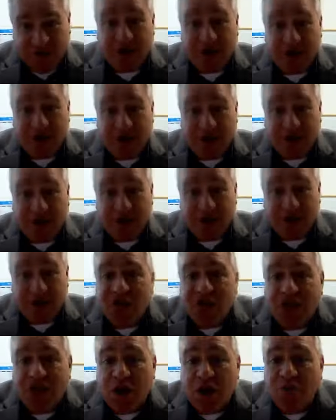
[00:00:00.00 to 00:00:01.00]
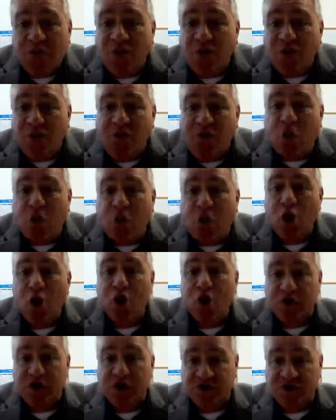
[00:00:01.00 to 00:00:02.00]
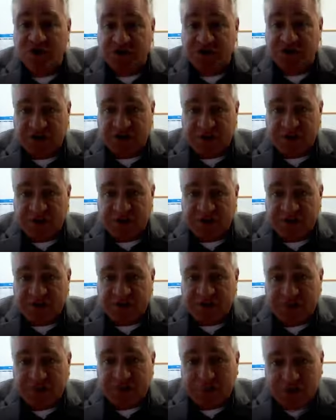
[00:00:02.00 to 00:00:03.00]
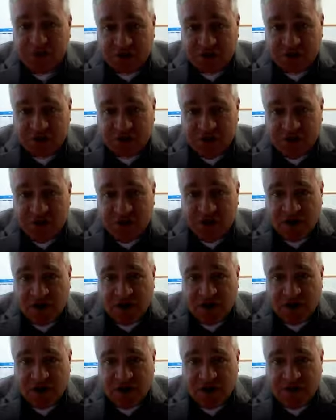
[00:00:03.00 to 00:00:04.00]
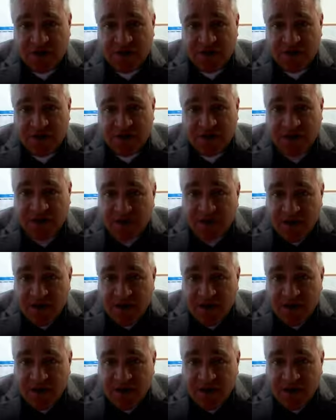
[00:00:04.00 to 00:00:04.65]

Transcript: It was just the number of words that the person uttered that